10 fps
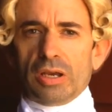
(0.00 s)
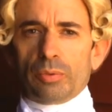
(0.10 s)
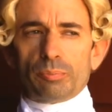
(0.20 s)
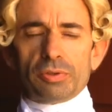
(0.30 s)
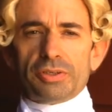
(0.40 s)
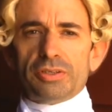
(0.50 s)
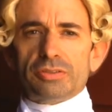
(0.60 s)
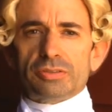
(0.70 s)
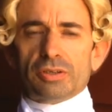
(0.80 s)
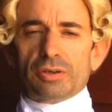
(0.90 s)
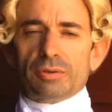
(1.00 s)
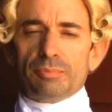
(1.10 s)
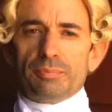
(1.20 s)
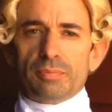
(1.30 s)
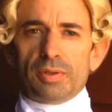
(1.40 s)
I would please
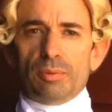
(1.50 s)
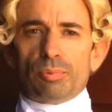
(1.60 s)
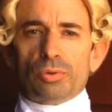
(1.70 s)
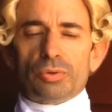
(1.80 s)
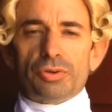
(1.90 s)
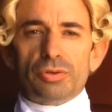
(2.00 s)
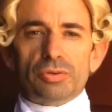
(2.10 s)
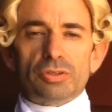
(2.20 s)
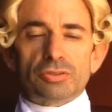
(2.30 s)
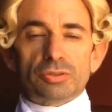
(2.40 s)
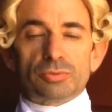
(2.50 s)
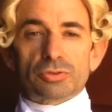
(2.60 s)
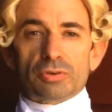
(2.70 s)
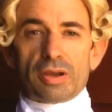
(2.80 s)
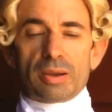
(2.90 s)
um, implore you to
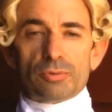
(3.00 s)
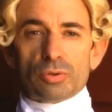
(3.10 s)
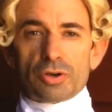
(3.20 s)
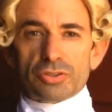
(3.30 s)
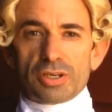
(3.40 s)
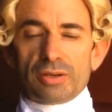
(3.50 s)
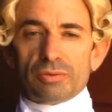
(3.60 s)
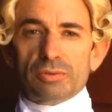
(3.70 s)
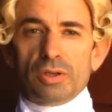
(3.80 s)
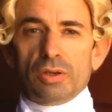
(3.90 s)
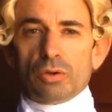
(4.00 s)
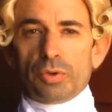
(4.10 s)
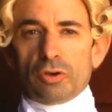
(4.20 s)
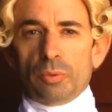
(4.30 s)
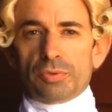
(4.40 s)
subscribe to our channel.
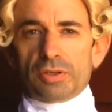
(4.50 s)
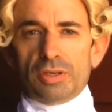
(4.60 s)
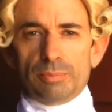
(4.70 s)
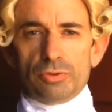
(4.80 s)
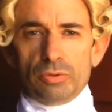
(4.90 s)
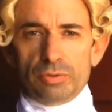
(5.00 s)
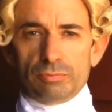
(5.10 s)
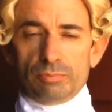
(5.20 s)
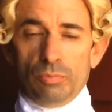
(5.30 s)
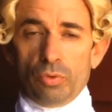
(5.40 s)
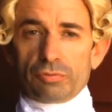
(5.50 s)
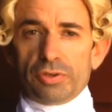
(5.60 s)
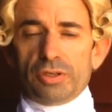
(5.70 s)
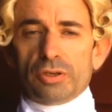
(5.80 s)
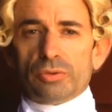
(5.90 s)
We hope to keep doing more
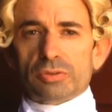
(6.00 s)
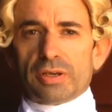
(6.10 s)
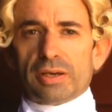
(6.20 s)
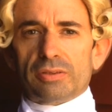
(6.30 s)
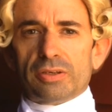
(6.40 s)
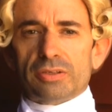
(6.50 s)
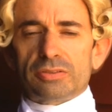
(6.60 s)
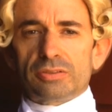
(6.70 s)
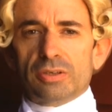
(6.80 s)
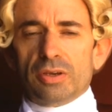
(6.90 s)
videos like this.